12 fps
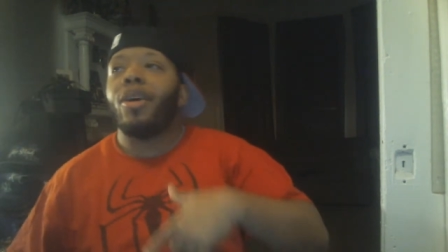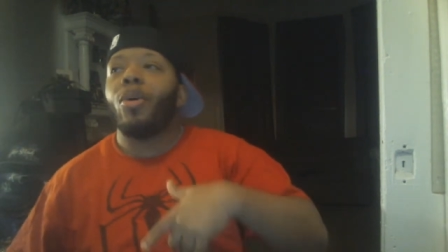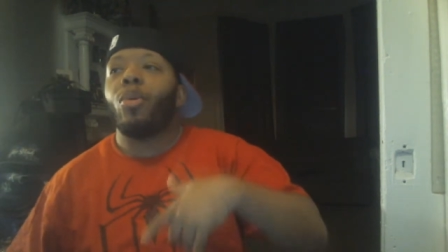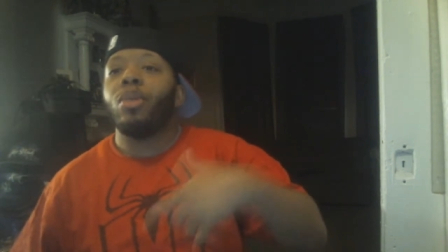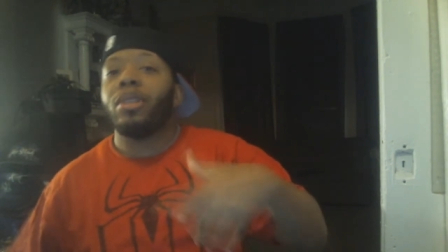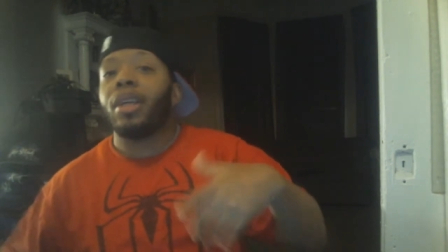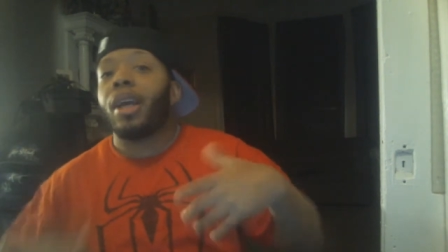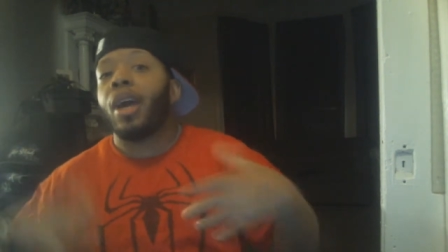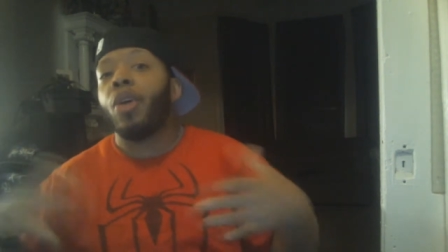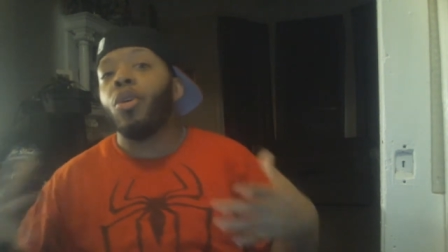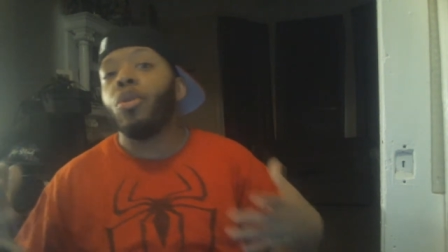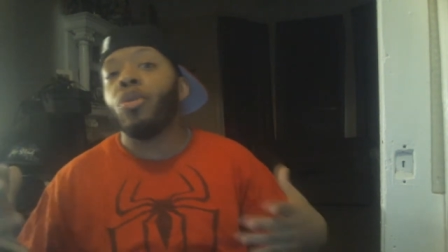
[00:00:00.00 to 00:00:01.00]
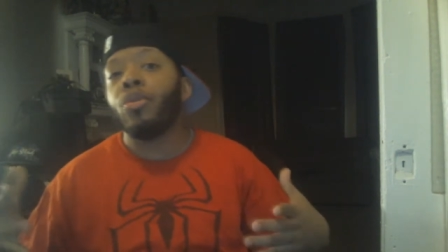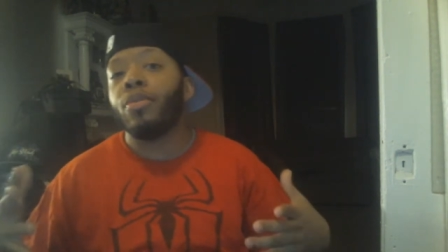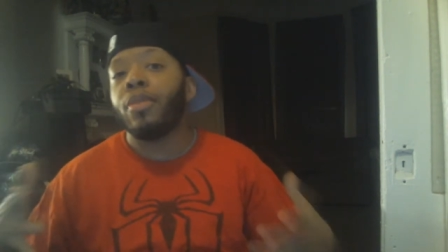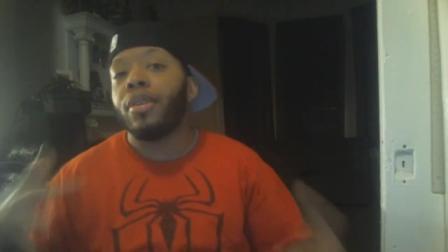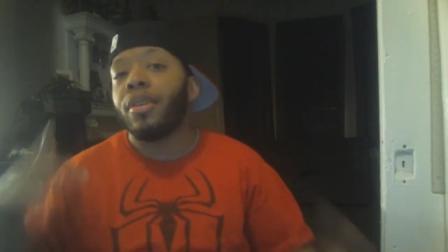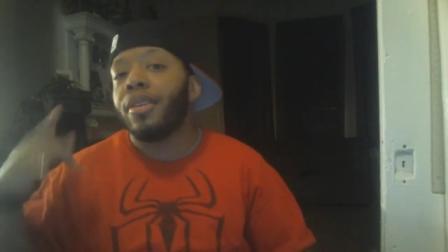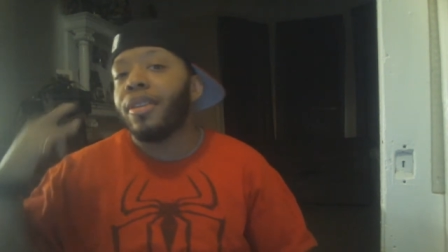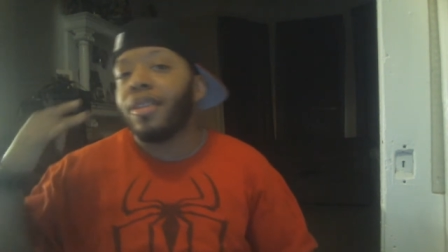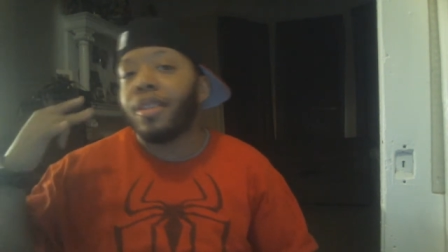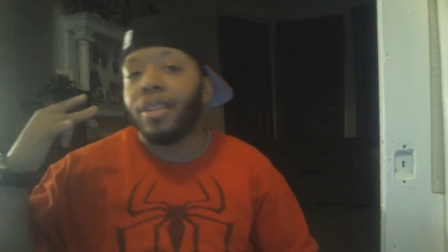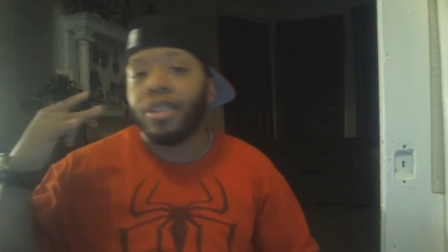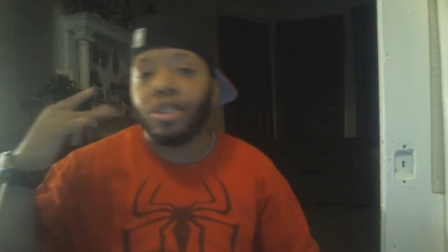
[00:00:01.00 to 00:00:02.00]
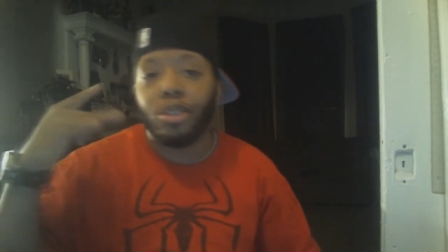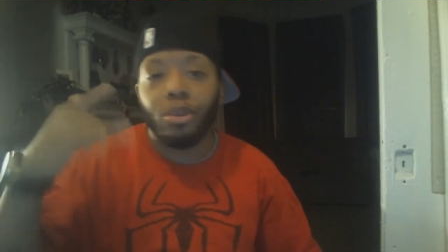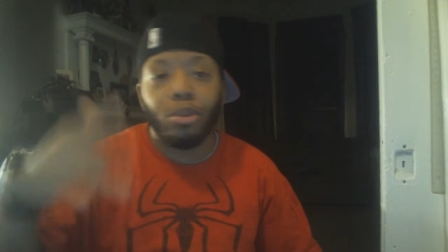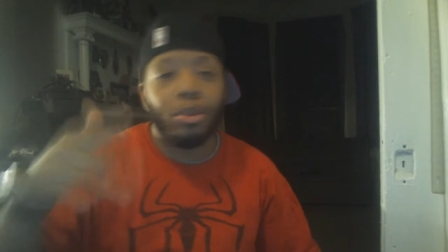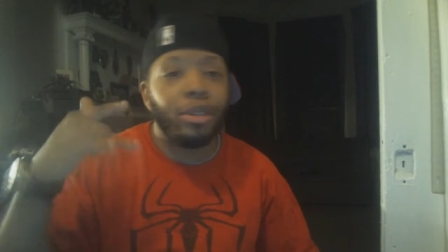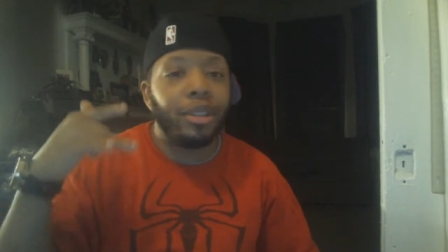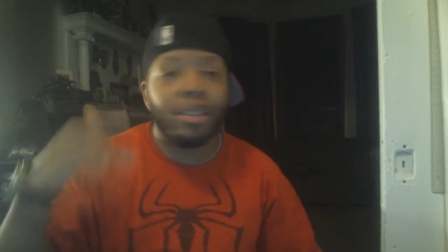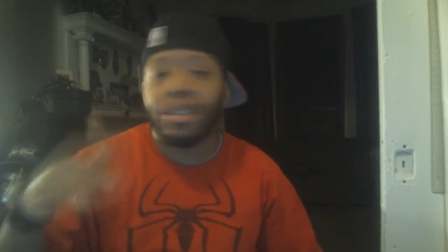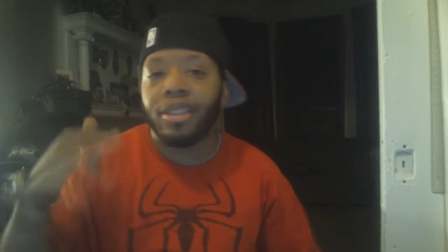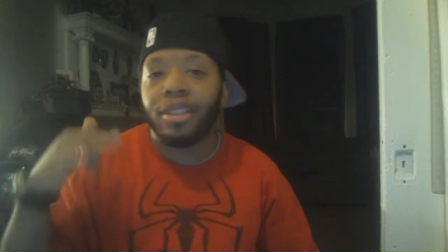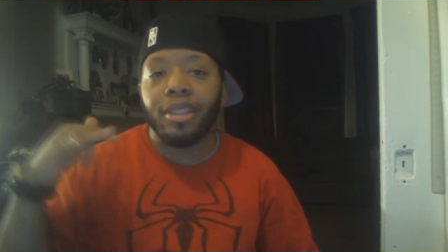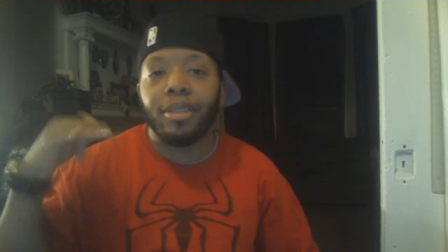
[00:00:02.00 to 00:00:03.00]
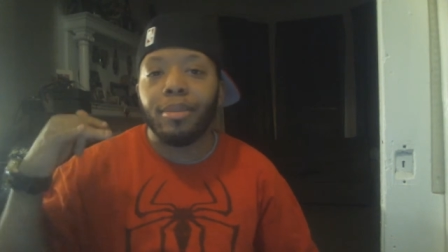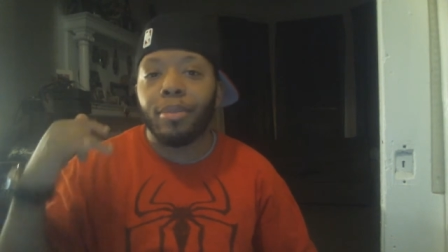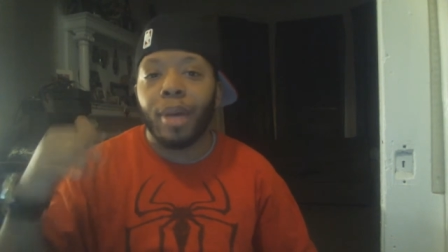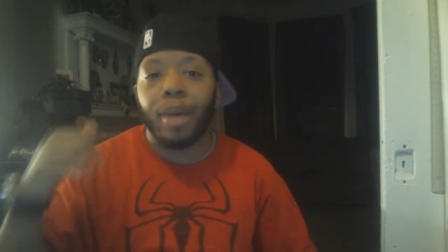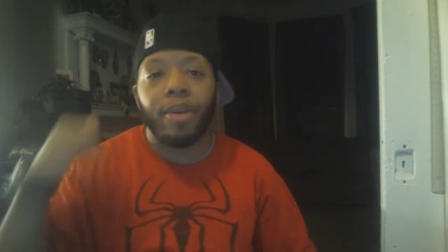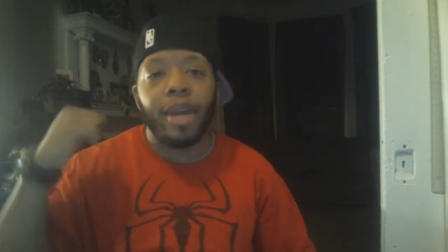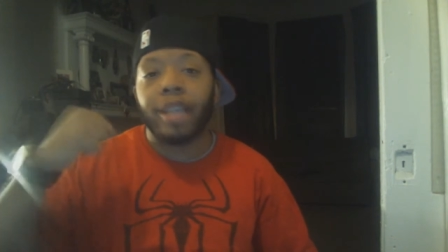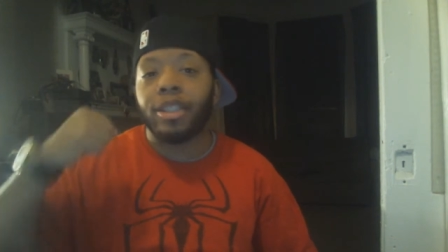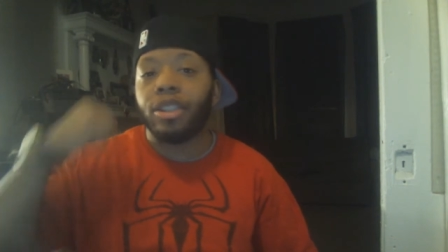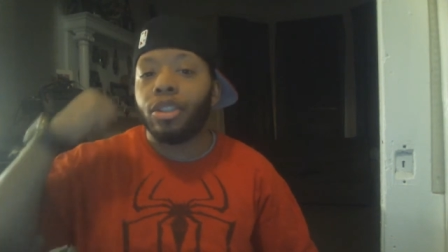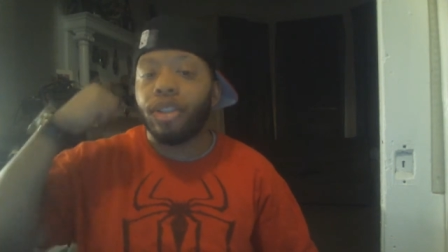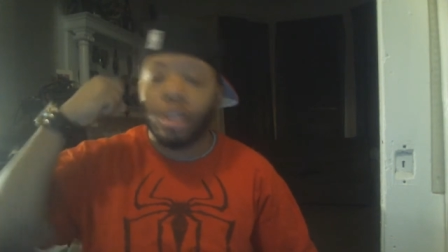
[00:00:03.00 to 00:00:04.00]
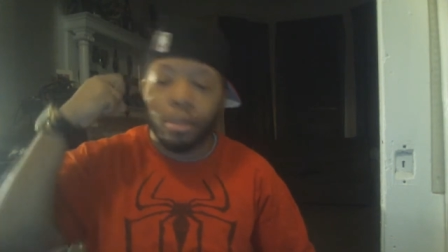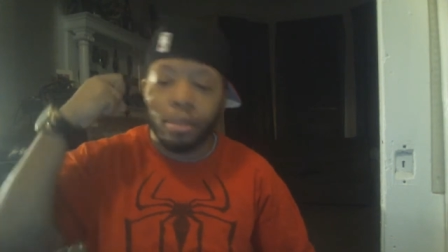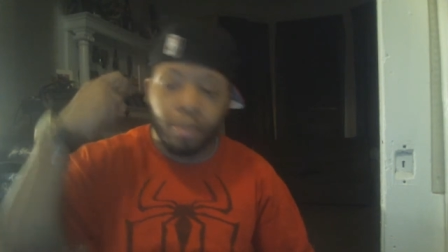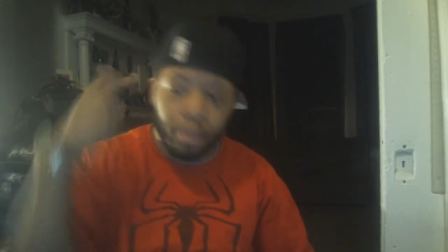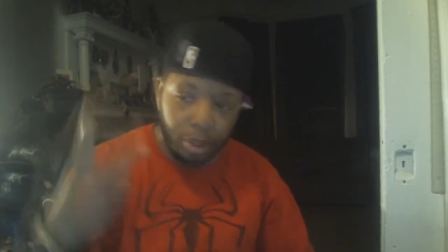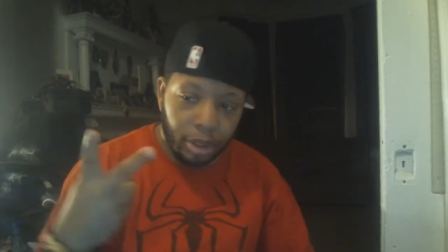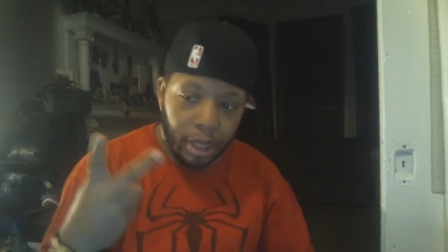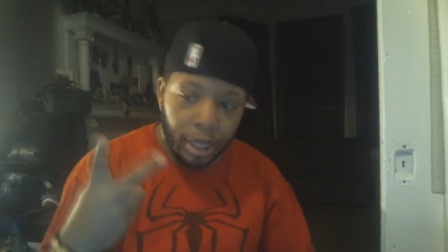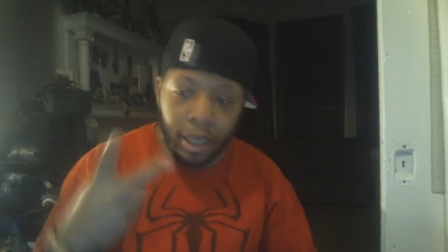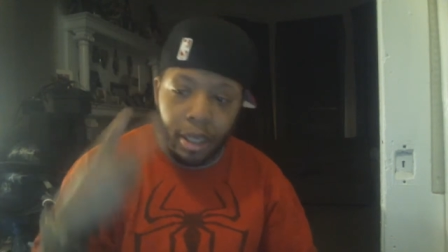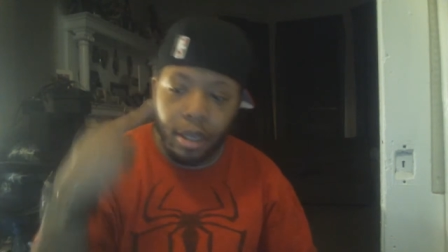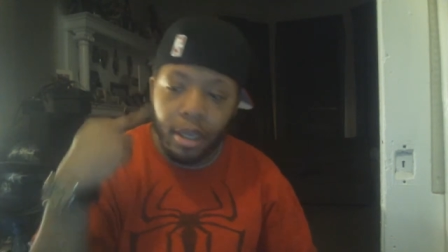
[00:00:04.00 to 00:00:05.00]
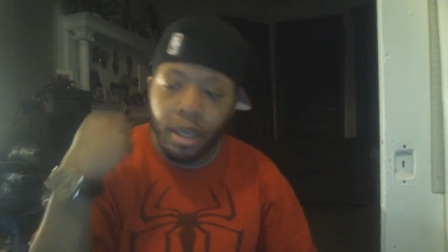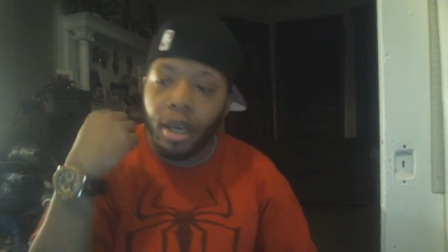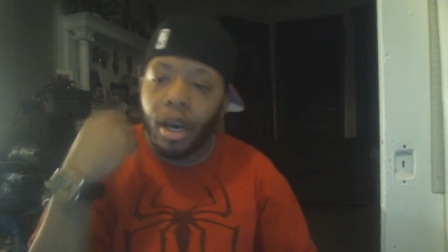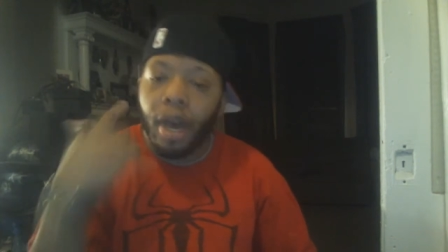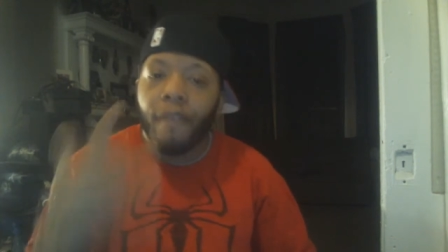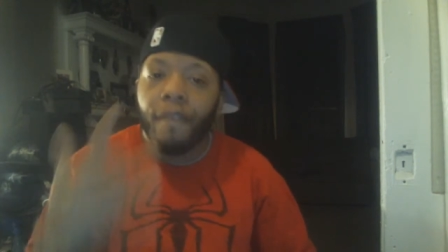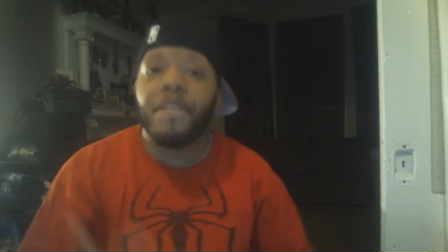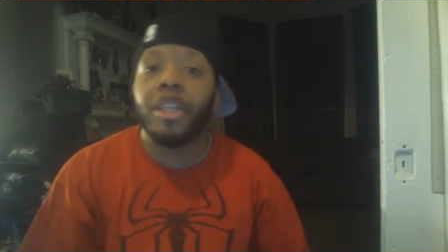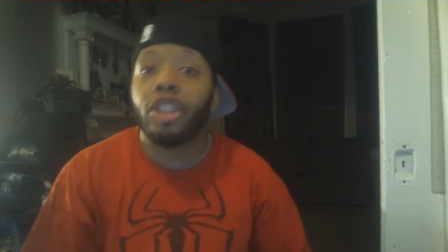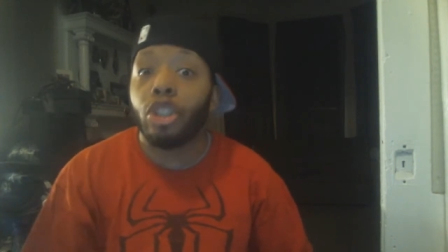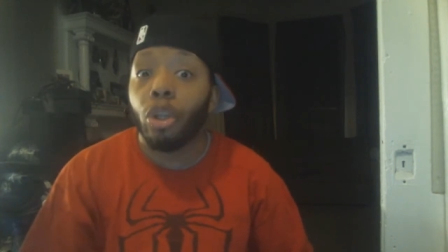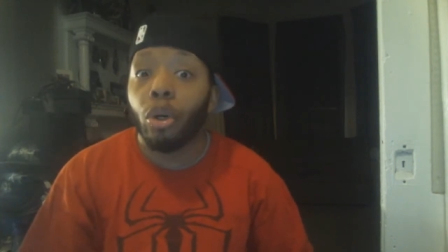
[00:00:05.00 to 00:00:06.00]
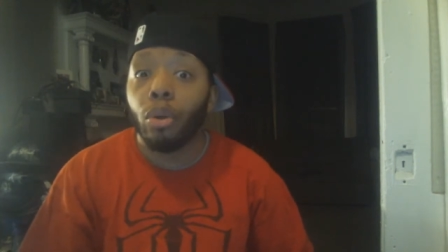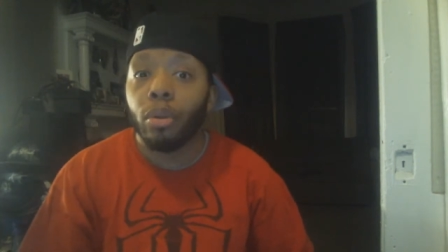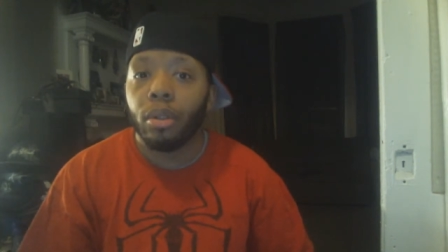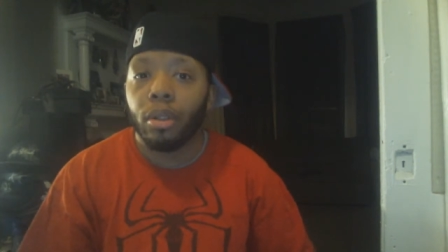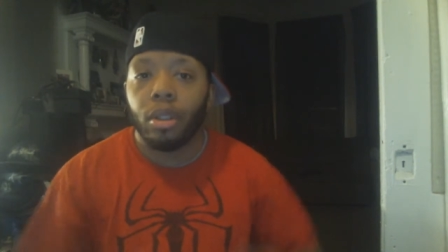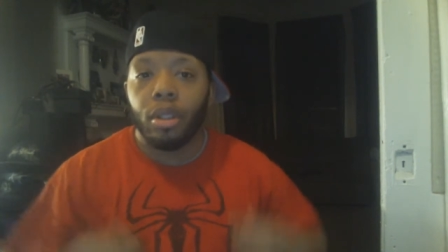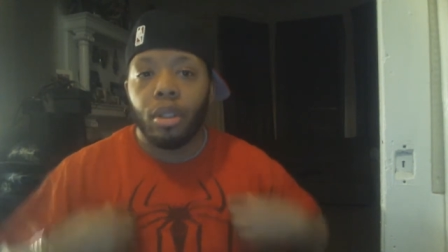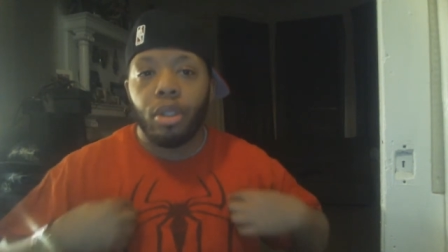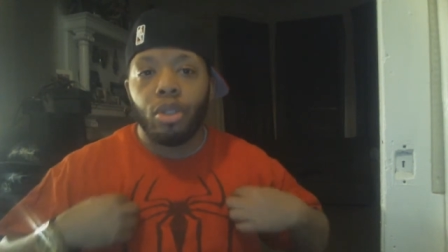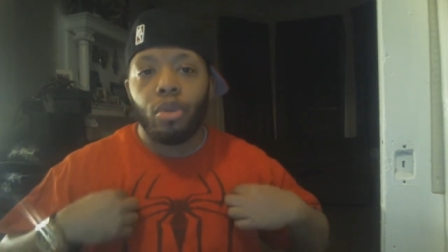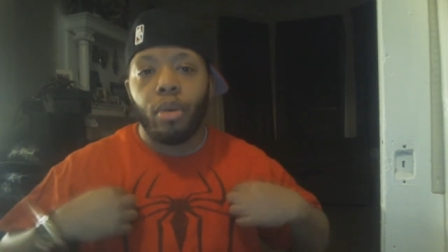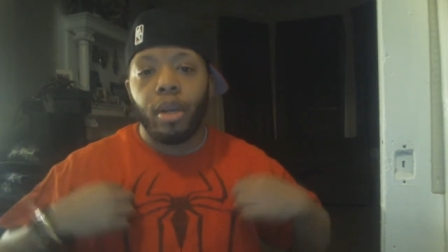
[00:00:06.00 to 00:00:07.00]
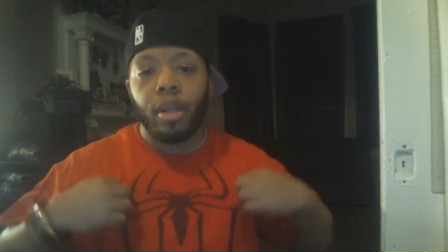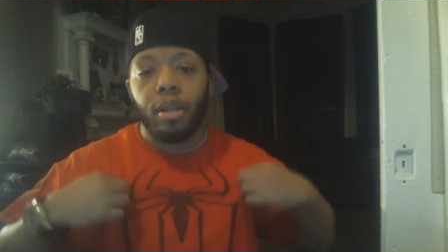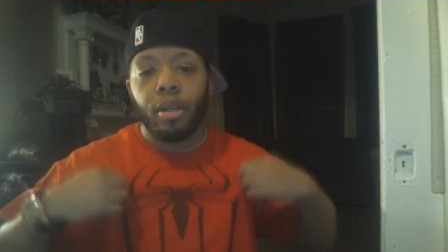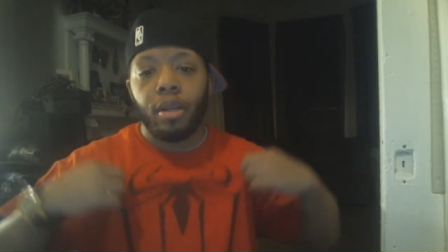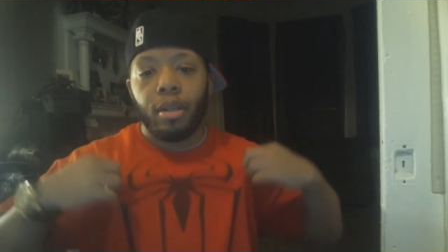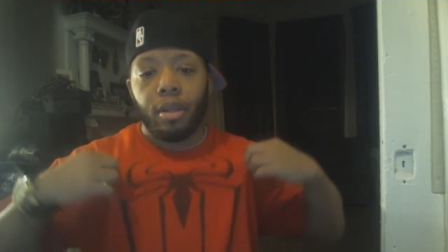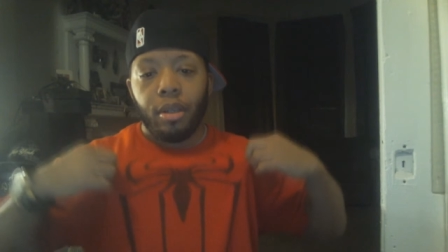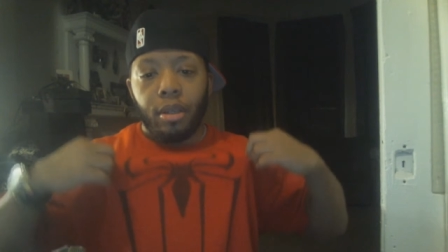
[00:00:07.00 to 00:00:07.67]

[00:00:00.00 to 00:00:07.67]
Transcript: once I got home, you were going to see my reaction to the second official trailer